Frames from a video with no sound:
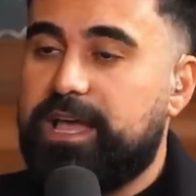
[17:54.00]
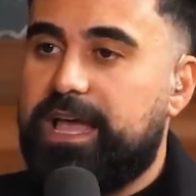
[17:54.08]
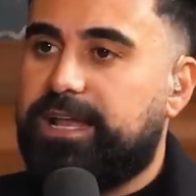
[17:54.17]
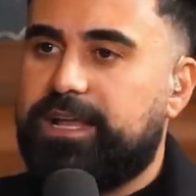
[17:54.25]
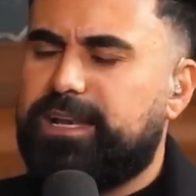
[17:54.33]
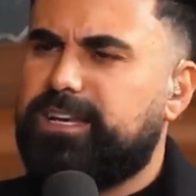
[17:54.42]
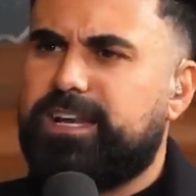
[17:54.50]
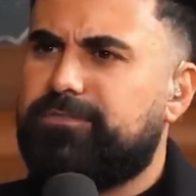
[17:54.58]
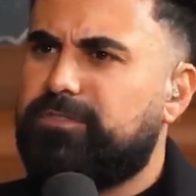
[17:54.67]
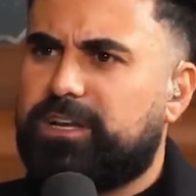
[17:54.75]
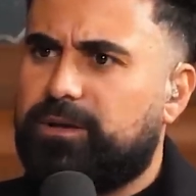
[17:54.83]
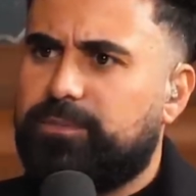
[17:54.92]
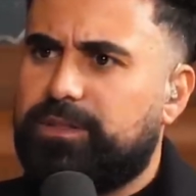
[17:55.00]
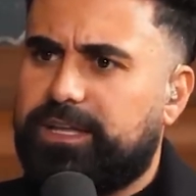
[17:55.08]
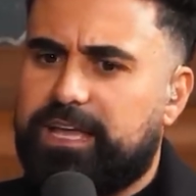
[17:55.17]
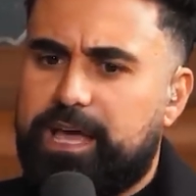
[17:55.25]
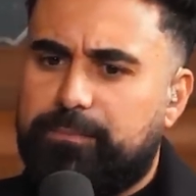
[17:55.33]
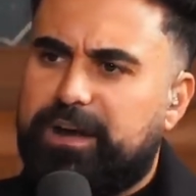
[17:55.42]
And it never comes,
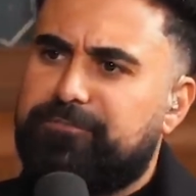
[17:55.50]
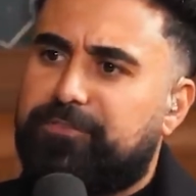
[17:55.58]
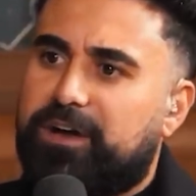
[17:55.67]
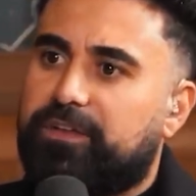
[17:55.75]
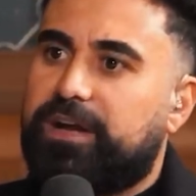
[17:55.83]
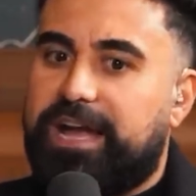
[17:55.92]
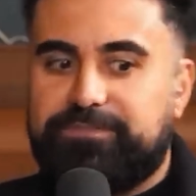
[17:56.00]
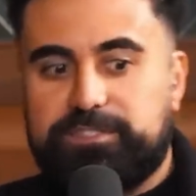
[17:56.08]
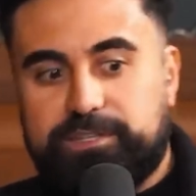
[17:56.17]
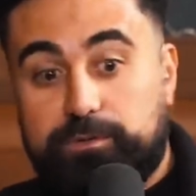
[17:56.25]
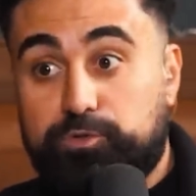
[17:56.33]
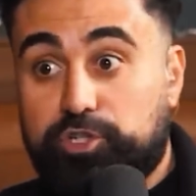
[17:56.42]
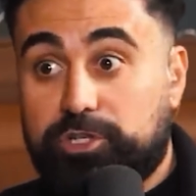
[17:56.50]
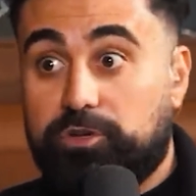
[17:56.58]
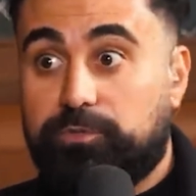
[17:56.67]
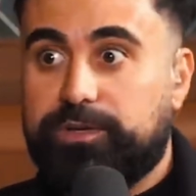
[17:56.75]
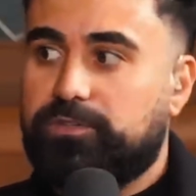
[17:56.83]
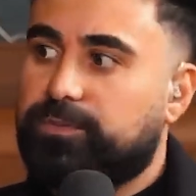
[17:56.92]
like my father, I have to tell him to chill
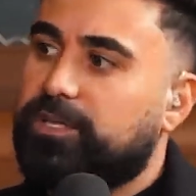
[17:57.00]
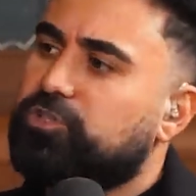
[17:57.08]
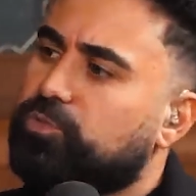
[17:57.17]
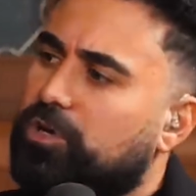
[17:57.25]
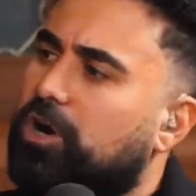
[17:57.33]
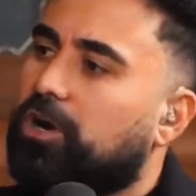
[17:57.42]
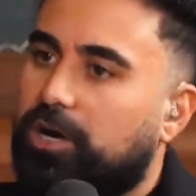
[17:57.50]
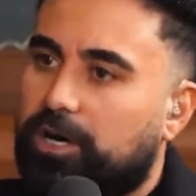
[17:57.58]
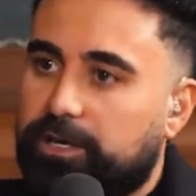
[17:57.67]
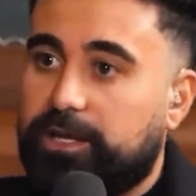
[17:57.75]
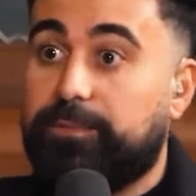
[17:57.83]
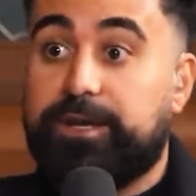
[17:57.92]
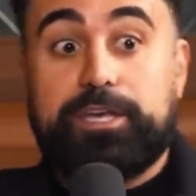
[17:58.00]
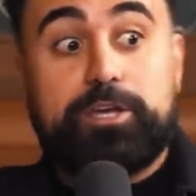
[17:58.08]
because he'll be like, sweetheart, honey. And I'm like,